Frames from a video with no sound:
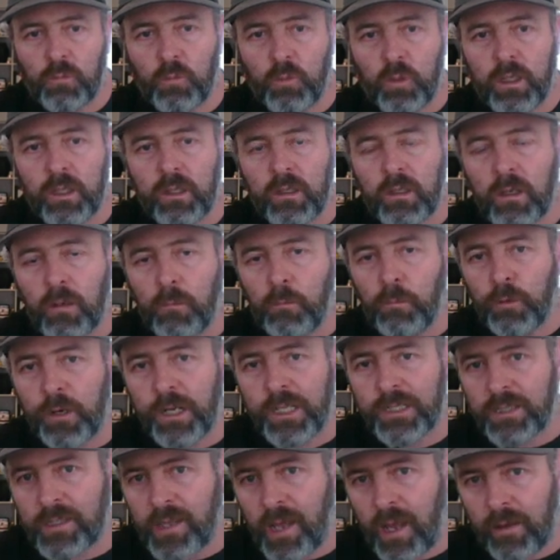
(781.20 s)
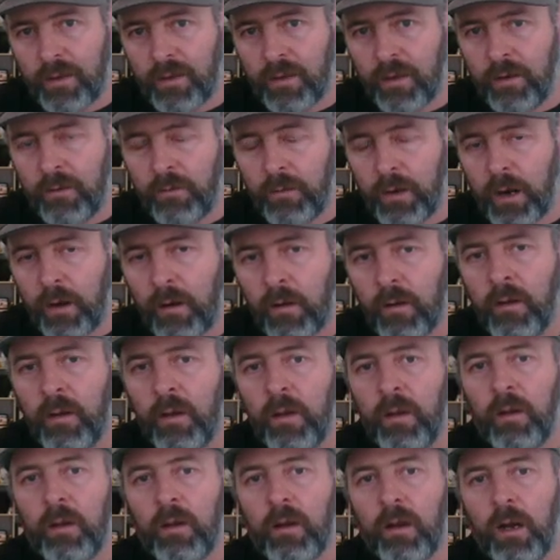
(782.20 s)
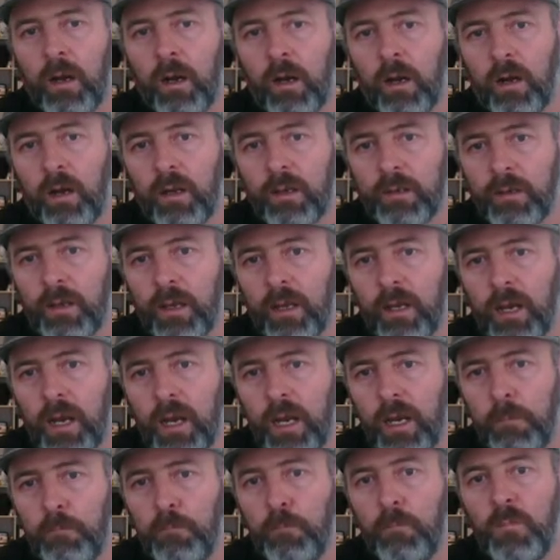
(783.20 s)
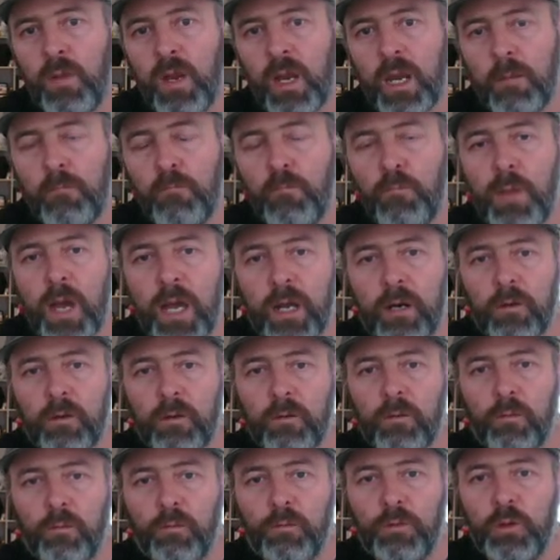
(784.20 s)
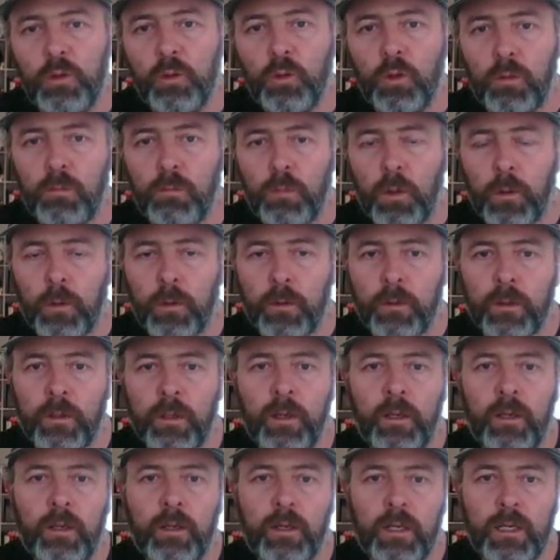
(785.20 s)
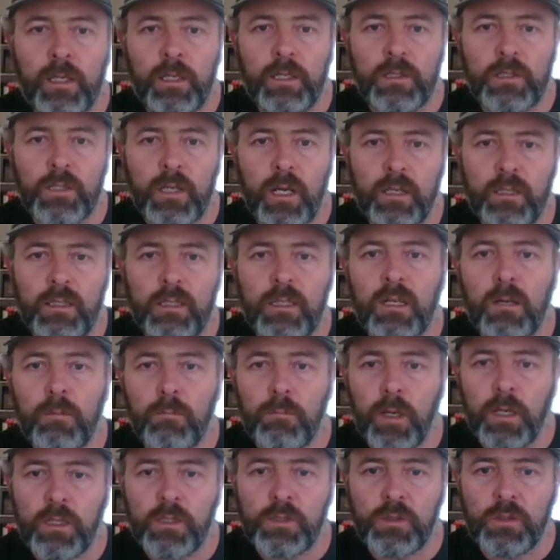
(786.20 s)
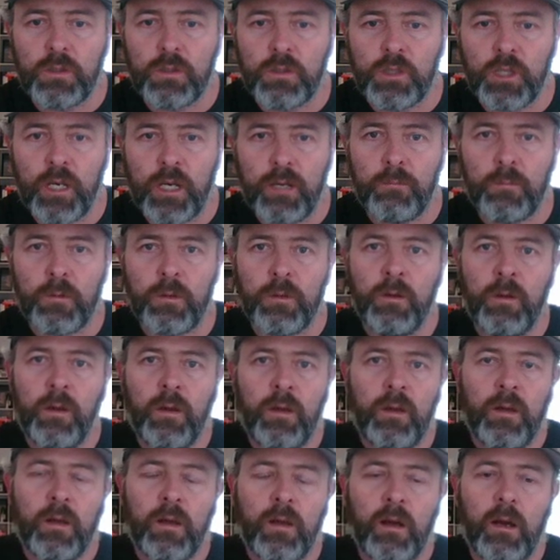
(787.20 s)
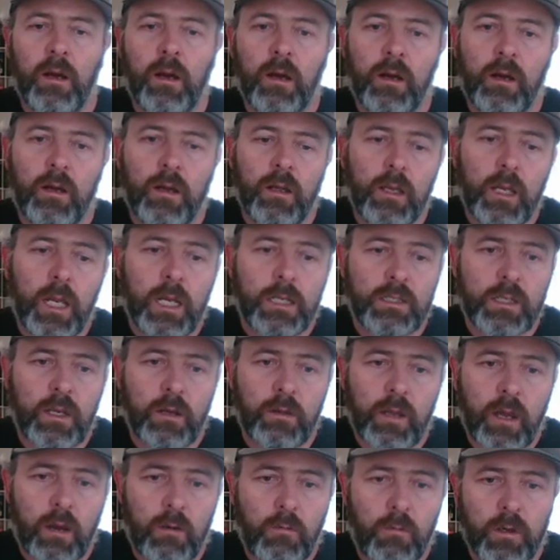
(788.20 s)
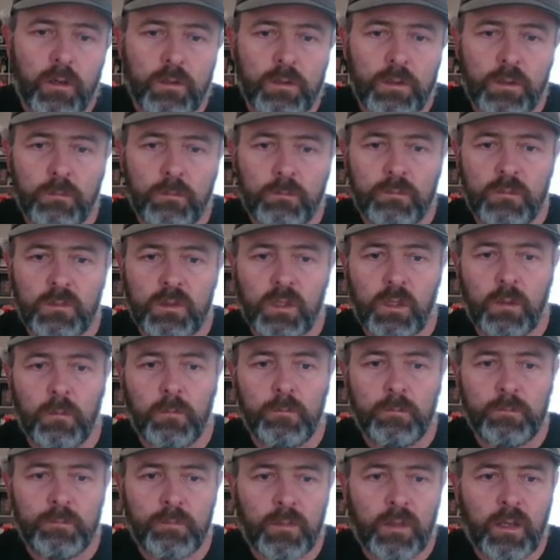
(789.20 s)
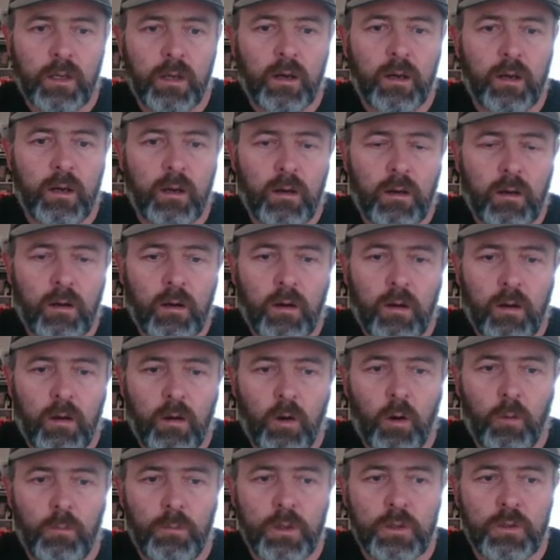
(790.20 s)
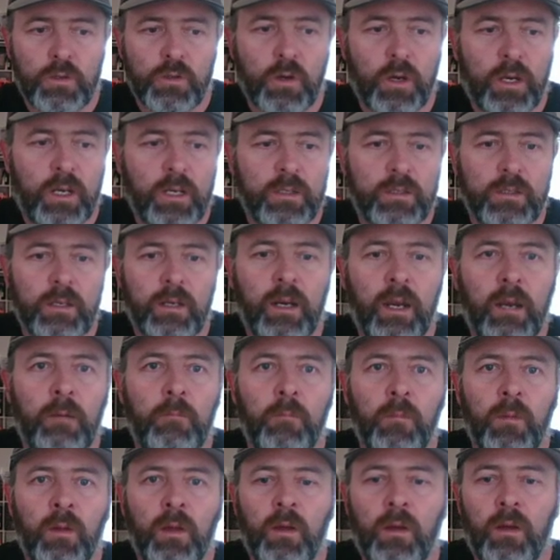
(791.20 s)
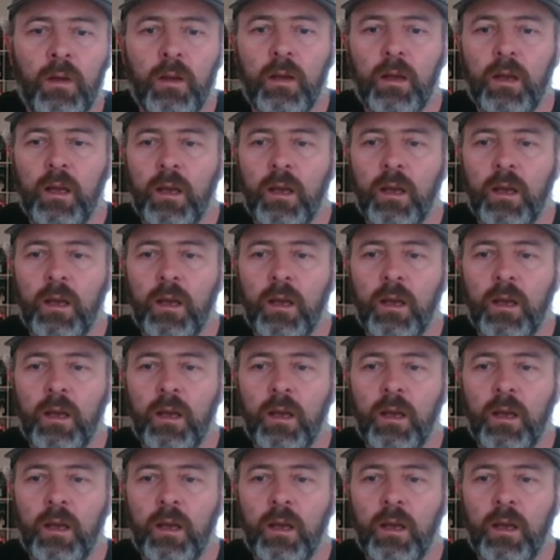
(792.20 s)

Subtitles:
system, we can compress that thinner air and get a better fuel burn inside the combustion chamber. And that's how that works. So, hope you enjoyed it today,